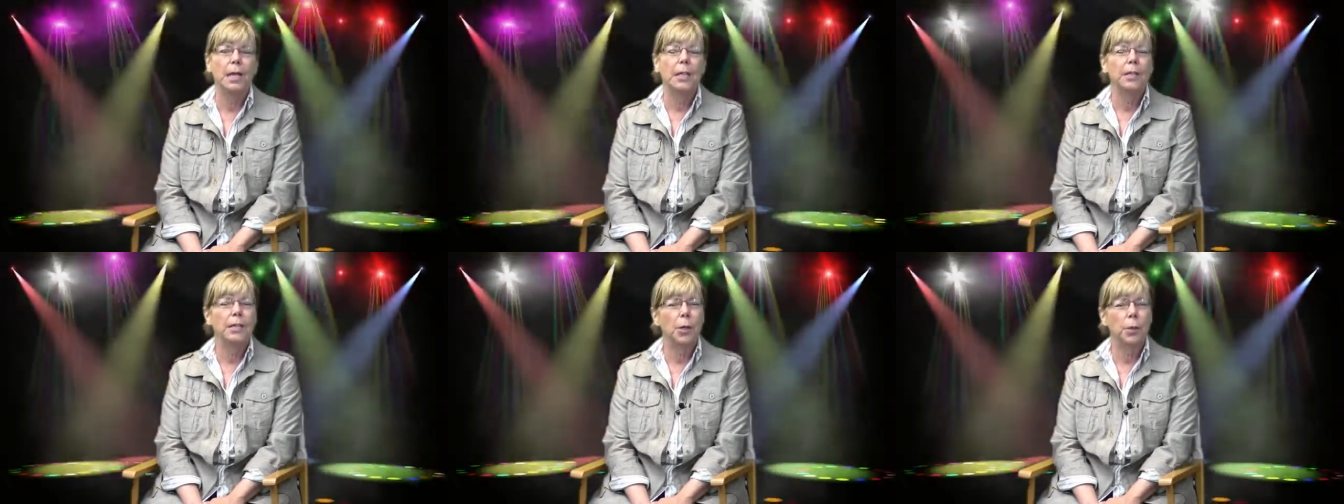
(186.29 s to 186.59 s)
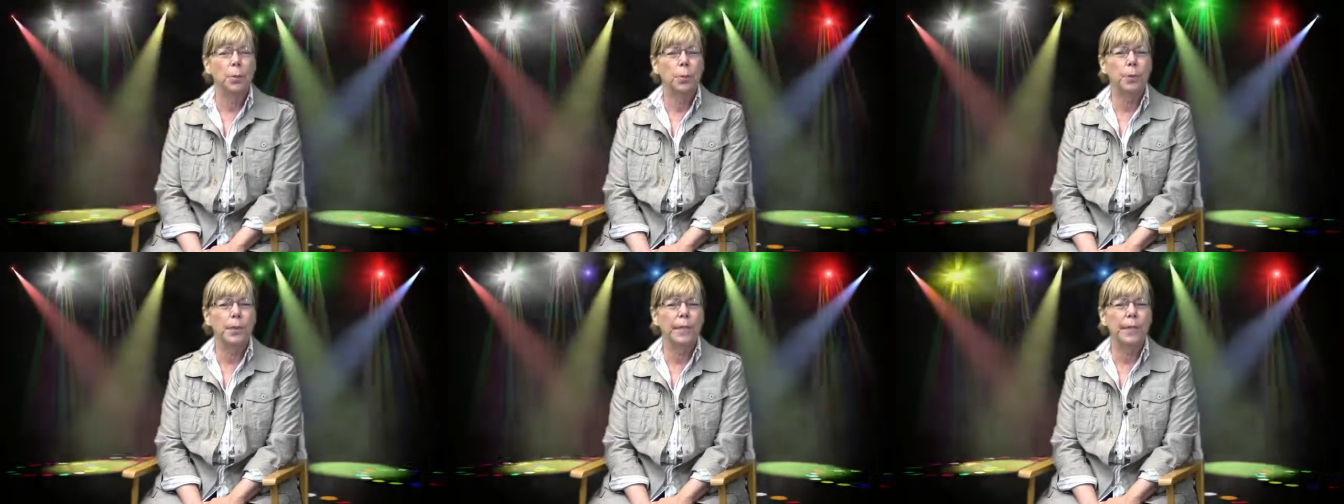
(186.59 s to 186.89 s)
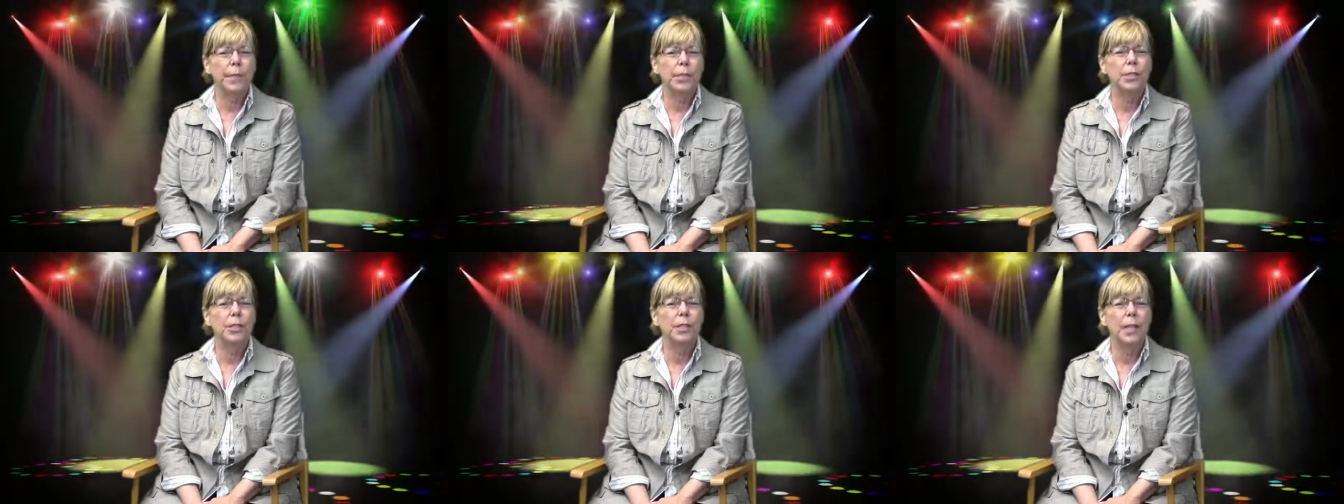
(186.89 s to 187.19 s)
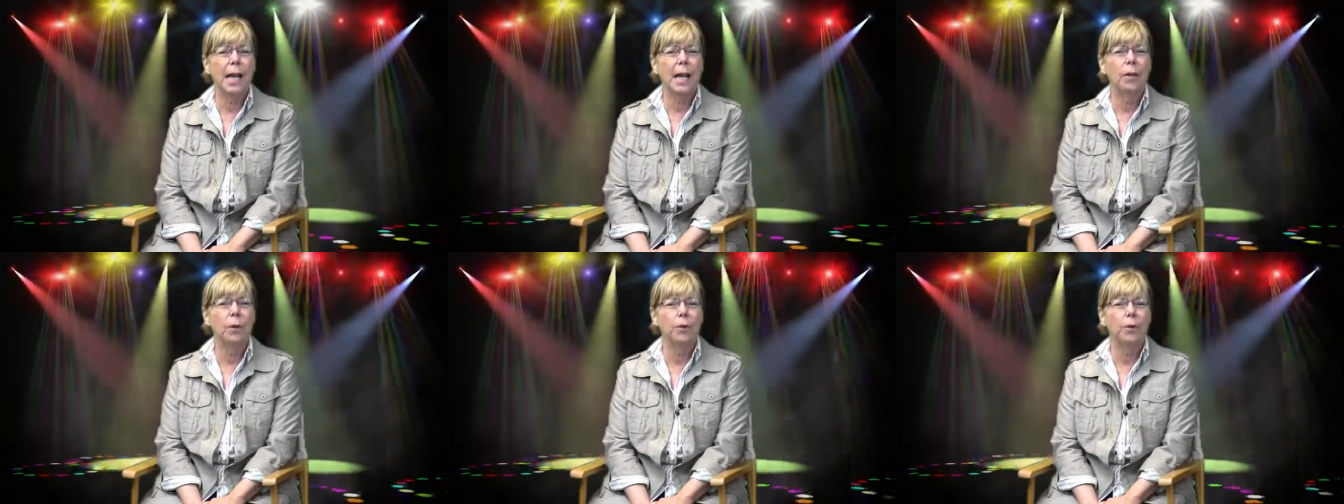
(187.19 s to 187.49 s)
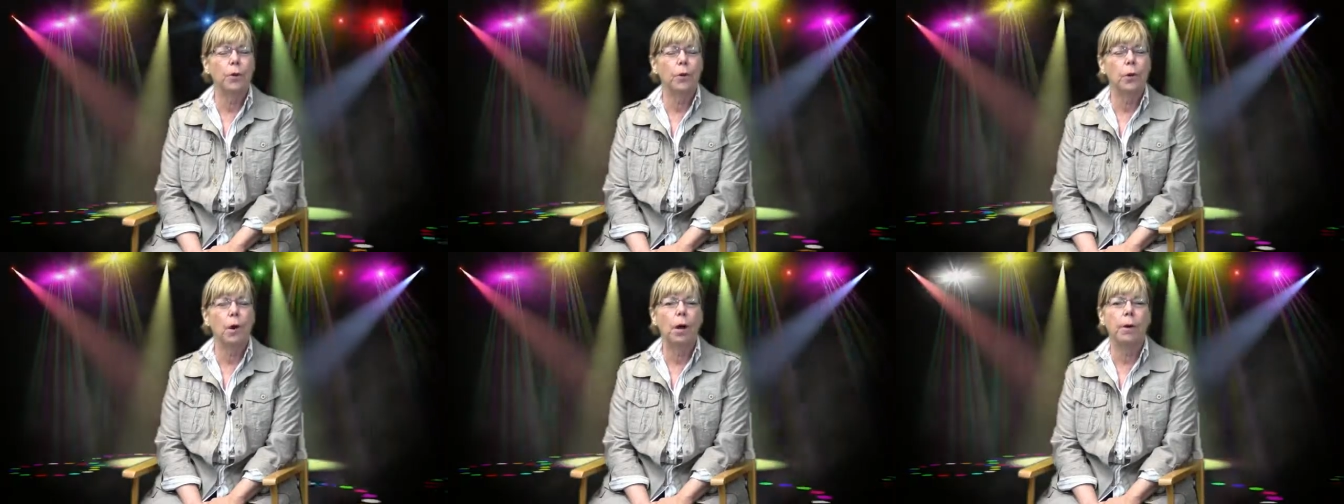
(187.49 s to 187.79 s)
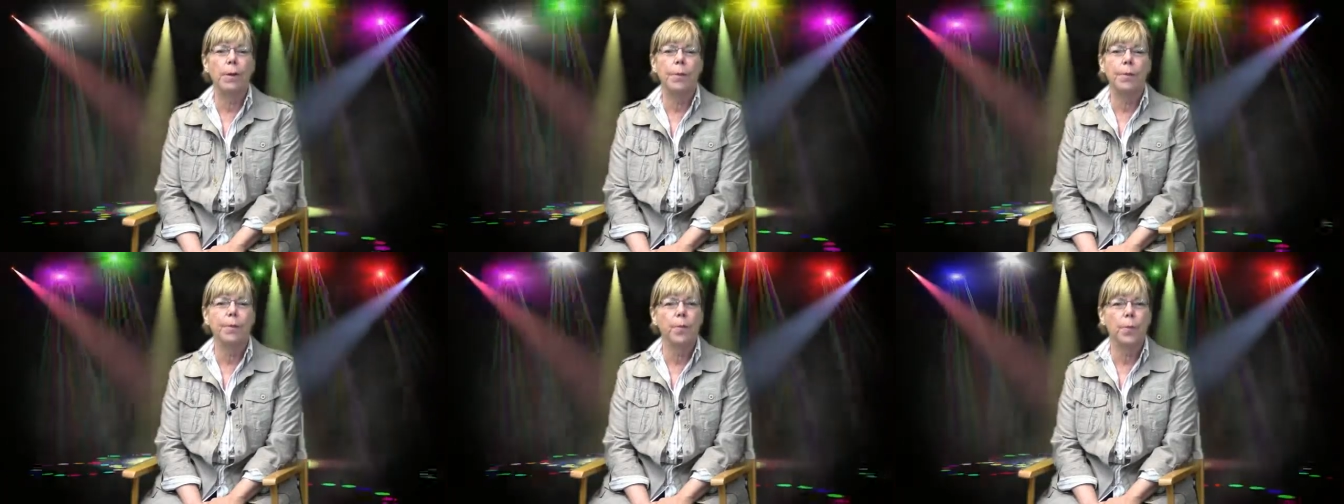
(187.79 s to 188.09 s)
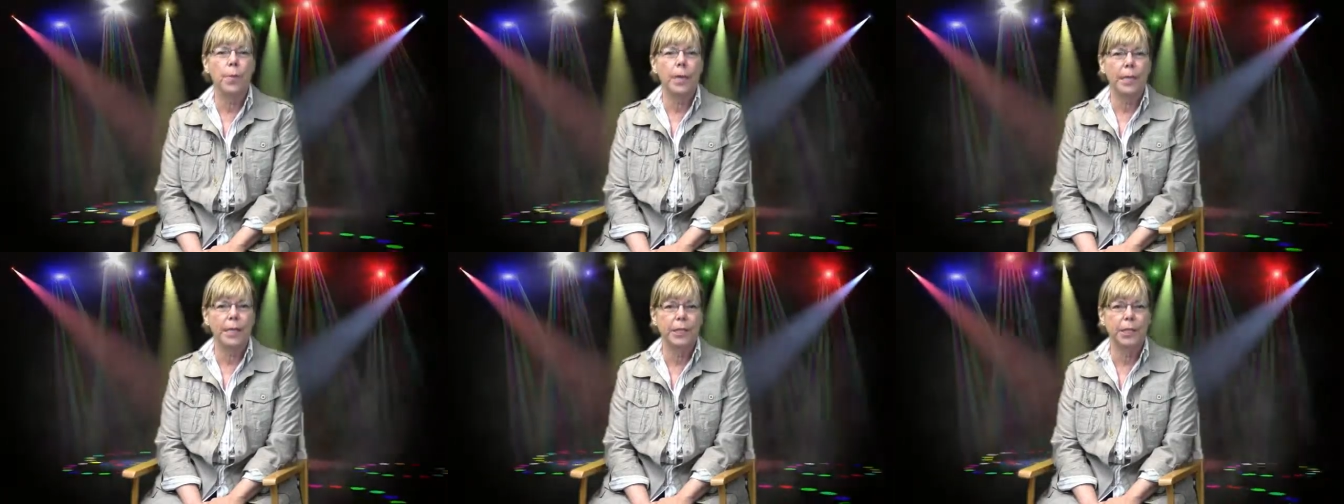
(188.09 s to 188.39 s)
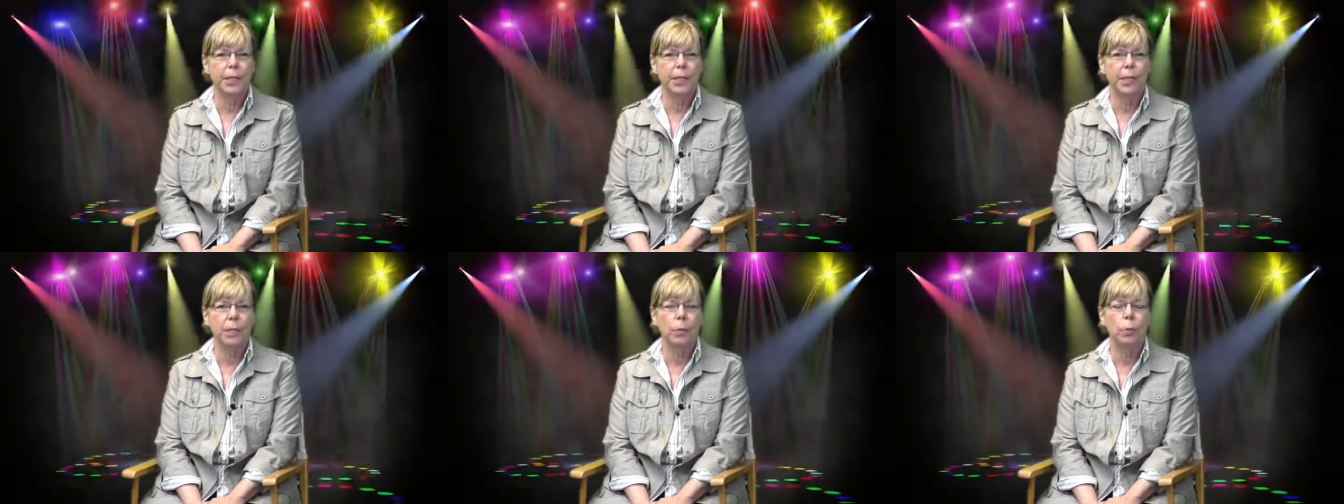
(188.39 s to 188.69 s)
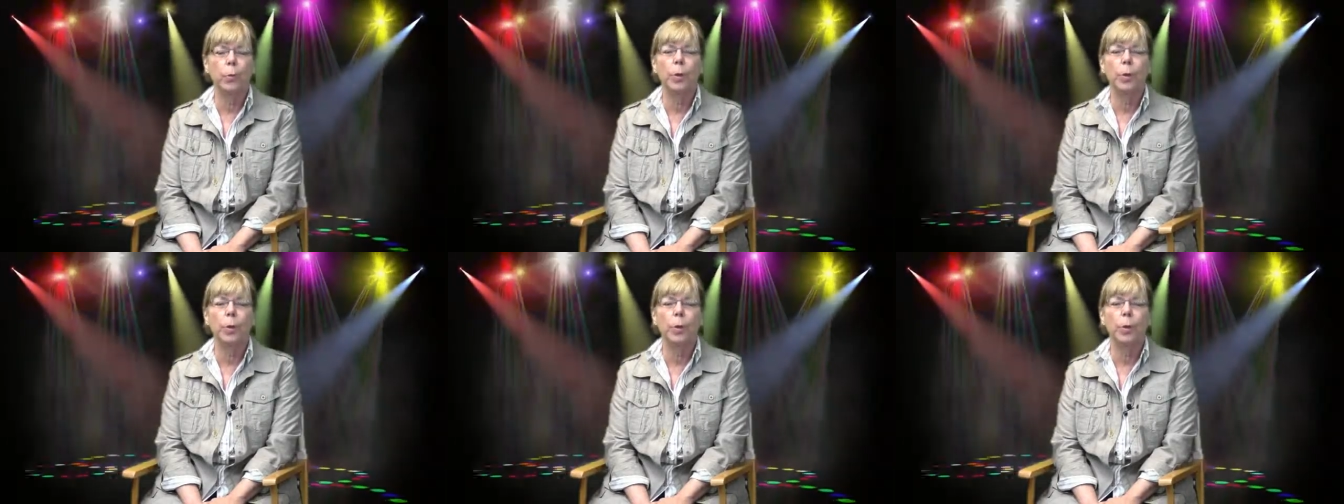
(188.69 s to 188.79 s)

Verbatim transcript: So please look out for our information.